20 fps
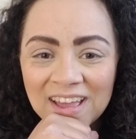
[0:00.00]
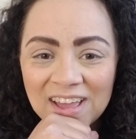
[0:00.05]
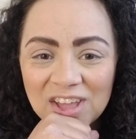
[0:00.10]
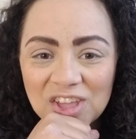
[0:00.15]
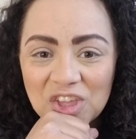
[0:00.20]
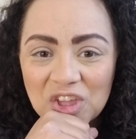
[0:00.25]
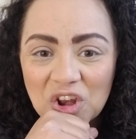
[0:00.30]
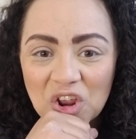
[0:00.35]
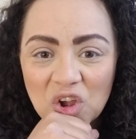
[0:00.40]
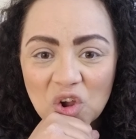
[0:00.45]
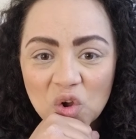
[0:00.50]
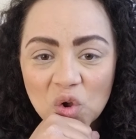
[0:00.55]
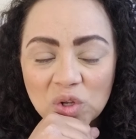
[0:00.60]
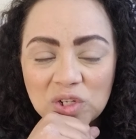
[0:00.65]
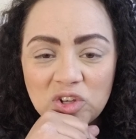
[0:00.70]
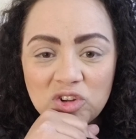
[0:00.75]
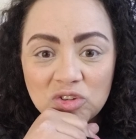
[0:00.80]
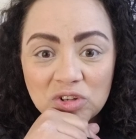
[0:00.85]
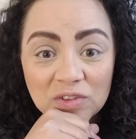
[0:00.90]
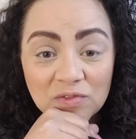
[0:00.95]
you know,
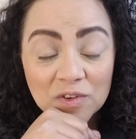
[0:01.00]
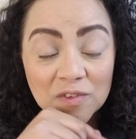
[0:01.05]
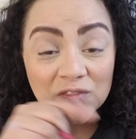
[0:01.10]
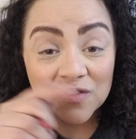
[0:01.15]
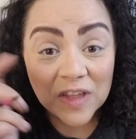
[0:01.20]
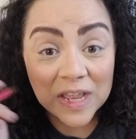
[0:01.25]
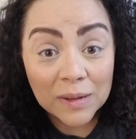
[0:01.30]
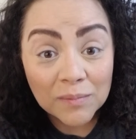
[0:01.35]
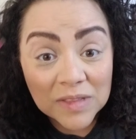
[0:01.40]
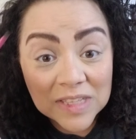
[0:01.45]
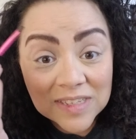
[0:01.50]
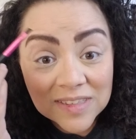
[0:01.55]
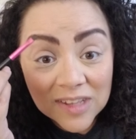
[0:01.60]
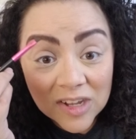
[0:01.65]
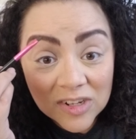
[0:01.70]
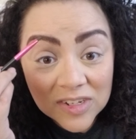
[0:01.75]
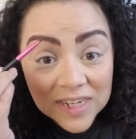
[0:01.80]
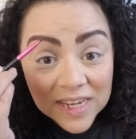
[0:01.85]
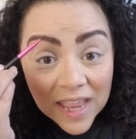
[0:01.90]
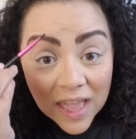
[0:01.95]
2 different families
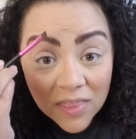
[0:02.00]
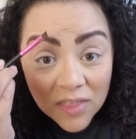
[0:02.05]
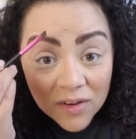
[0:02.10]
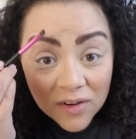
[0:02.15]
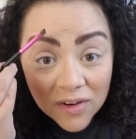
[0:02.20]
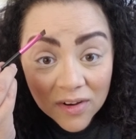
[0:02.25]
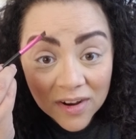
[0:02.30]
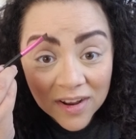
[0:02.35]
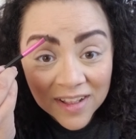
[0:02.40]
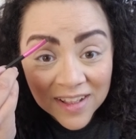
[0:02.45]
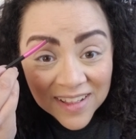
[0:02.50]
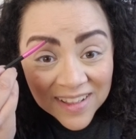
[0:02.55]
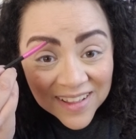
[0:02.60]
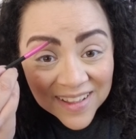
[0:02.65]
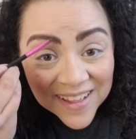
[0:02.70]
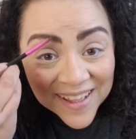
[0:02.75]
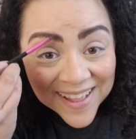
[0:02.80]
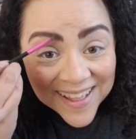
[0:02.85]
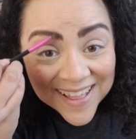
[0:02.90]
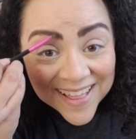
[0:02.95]
all together.
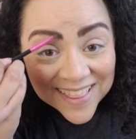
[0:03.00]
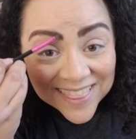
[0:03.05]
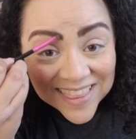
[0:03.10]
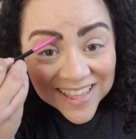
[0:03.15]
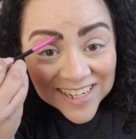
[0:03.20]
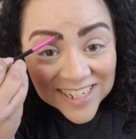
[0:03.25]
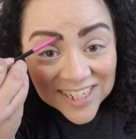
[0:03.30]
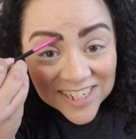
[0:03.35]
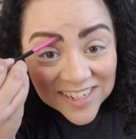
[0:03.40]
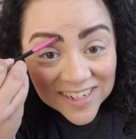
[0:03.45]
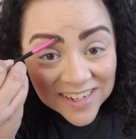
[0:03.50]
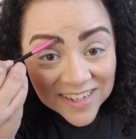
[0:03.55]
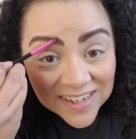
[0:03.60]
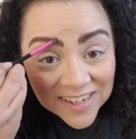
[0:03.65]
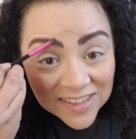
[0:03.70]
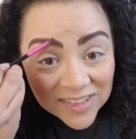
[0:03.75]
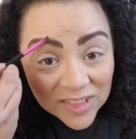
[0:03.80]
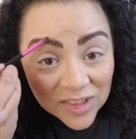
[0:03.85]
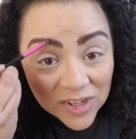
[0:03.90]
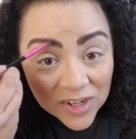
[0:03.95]
They should
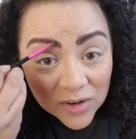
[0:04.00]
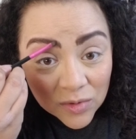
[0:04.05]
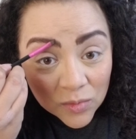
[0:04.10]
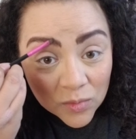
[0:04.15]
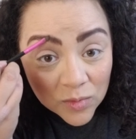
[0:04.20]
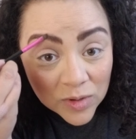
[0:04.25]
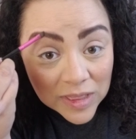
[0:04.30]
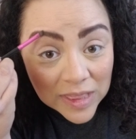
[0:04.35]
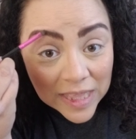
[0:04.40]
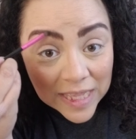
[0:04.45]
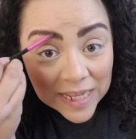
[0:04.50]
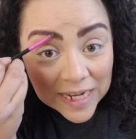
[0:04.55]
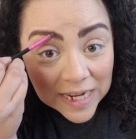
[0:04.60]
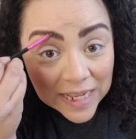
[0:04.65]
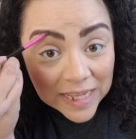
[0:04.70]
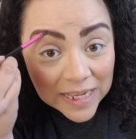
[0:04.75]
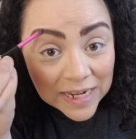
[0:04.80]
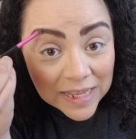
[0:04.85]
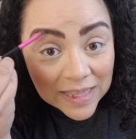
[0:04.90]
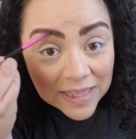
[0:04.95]
look
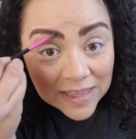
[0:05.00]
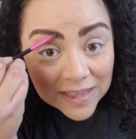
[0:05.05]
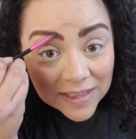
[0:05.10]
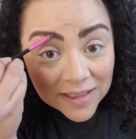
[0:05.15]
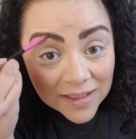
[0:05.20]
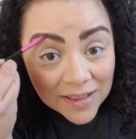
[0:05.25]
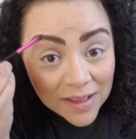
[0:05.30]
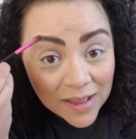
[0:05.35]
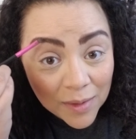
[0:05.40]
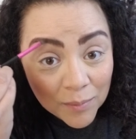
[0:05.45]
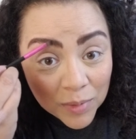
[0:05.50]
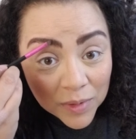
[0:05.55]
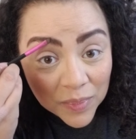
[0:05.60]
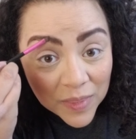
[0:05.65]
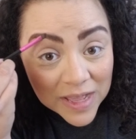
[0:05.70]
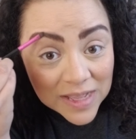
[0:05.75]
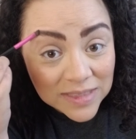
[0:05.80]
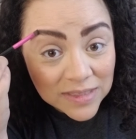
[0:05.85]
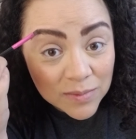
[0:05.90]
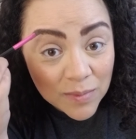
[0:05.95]
related, but
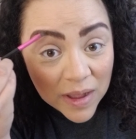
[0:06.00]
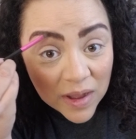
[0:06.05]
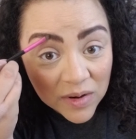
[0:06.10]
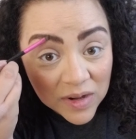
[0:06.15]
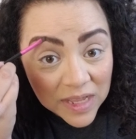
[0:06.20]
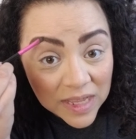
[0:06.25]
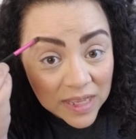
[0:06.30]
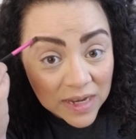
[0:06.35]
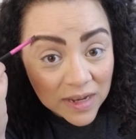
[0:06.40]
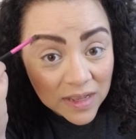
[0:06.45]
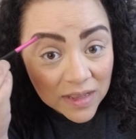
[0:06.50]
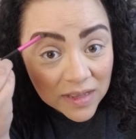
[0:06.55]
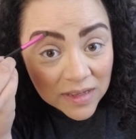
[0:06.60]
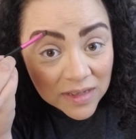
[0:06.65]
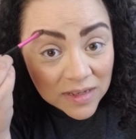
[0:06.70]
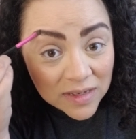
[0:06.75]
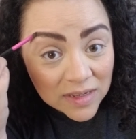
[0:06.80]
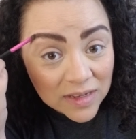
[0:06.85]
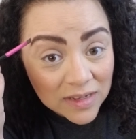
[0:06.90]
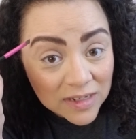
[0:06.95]
that's about it.
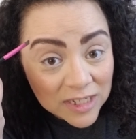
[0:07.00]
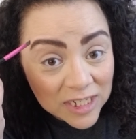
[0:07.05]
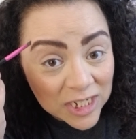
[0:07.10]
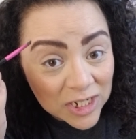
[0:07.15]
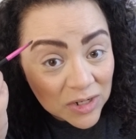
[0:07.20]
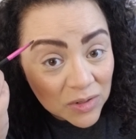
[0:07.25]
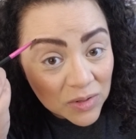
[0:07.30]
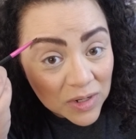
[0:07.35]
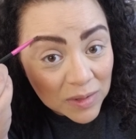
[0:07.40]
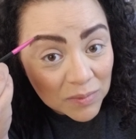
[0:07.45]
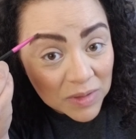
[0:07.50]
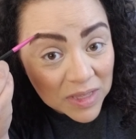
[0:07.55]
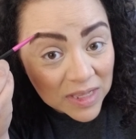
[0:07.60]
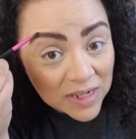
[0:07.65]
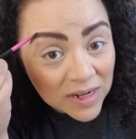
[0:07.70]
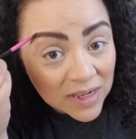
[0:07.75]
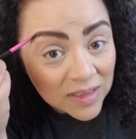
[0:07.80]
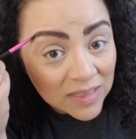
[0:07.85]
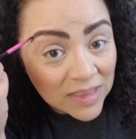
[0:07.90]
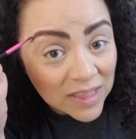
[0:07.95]
Do you know what I
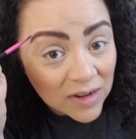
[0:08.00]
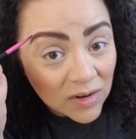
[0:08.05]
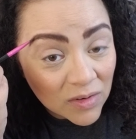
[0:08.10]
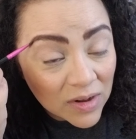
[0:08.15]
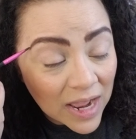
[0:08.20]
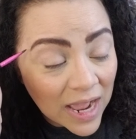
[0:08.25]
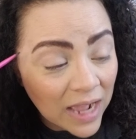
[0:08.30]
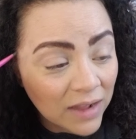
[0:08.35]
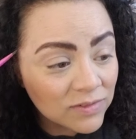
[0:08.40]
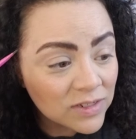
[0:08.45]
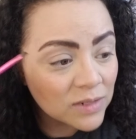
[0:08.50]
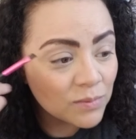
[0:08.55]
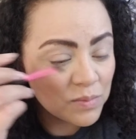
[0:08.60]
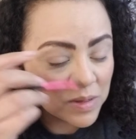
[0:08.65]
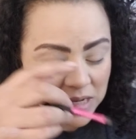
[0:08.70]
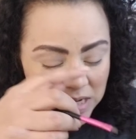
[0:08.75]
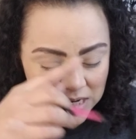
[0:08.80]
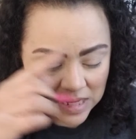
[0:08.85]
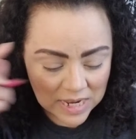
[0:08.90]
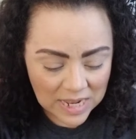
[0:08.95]
mean? They don't have to
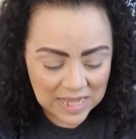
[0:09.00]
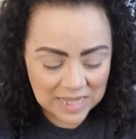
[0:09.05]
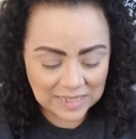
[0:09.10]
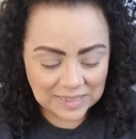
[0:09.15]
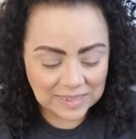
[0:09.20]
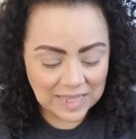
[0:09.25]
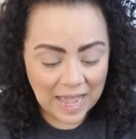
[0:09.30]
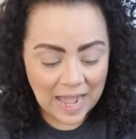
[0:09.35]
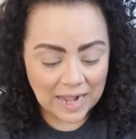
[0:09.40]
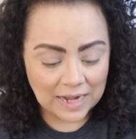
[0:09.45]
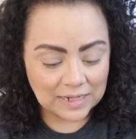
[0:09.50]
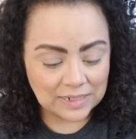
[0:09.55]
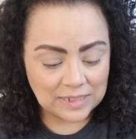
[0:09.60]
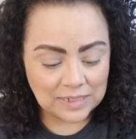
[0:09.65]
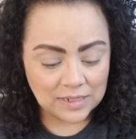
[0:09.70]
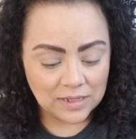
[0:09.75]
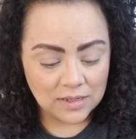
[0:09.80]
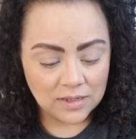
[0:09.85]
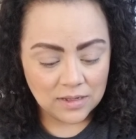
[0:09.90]
be exact,